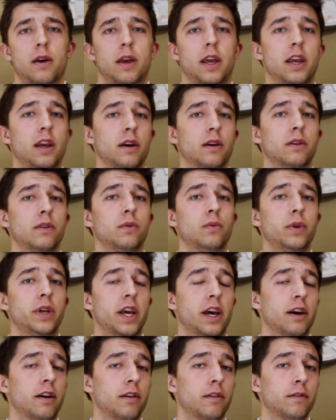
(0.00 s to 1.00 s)
and we
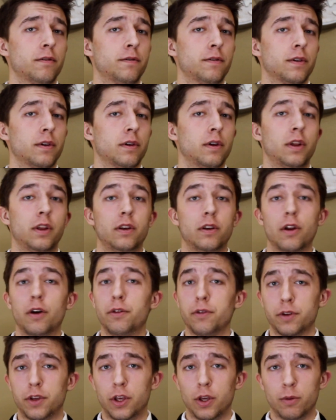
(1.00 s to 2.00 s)
have
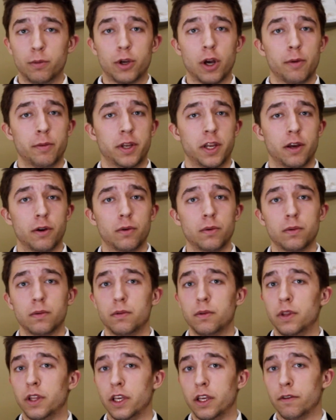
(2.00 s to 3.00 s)
another cube coming
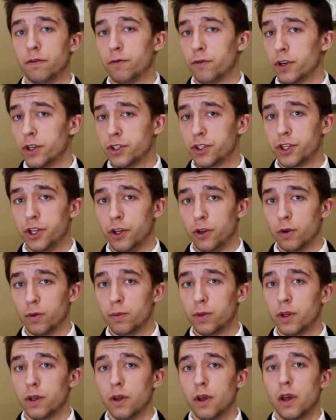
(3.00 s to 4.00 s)
out, the Fridge Cube.